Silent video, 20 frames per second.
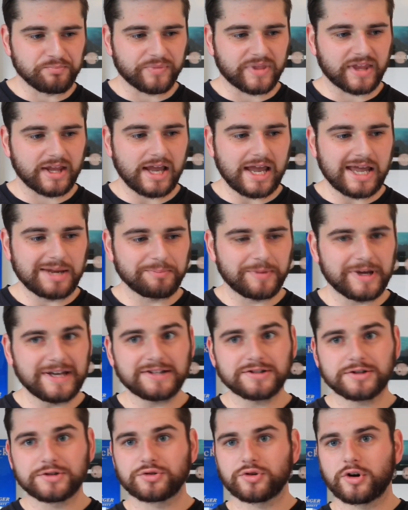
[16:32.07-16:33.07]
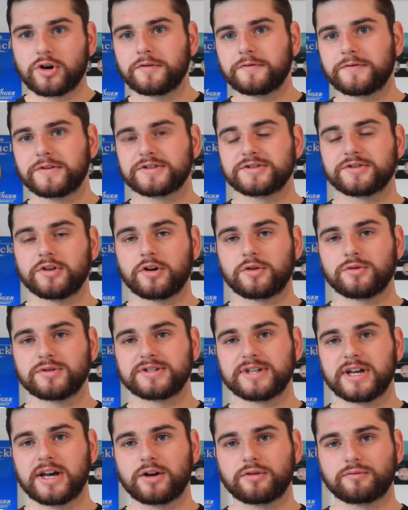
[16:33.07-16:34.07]
And peak to trough, the stock was
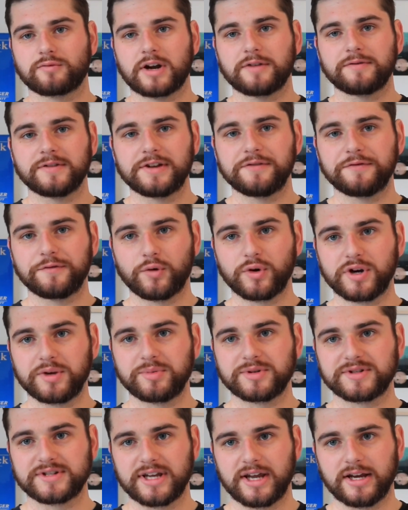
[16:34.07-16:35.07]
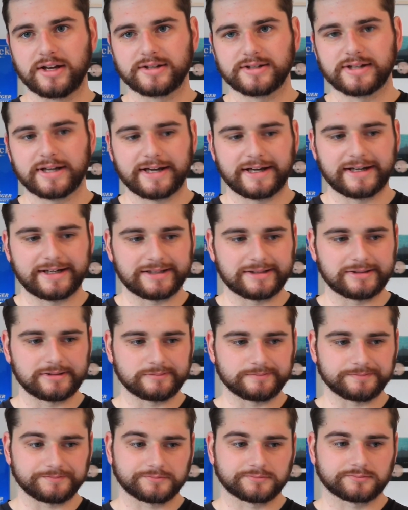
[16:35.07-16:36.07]
down roughly
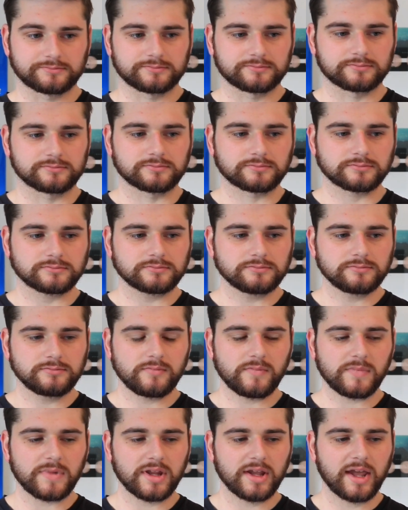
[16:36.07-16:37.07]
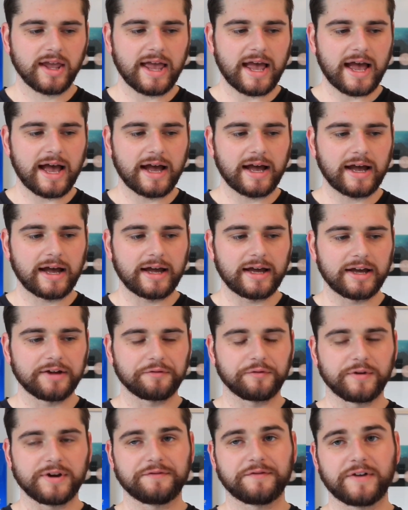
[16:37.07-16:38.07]
40%.
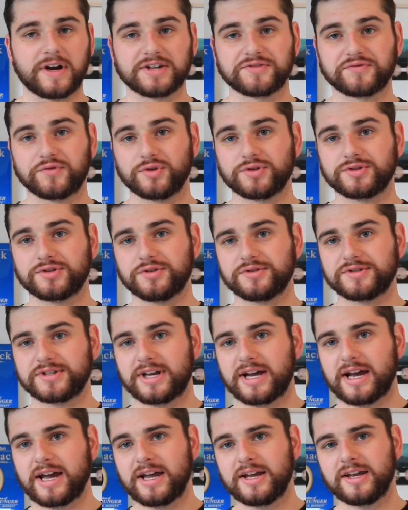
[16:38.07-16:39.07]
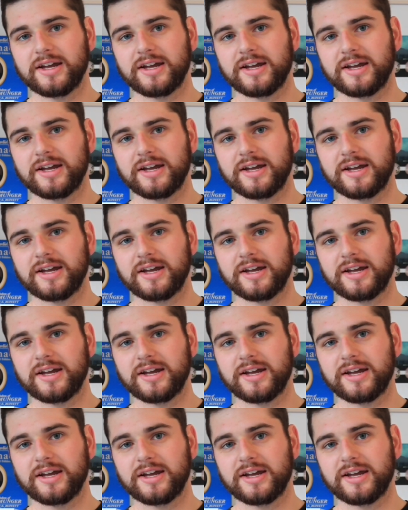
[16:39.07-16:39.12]
If we fast forward to today,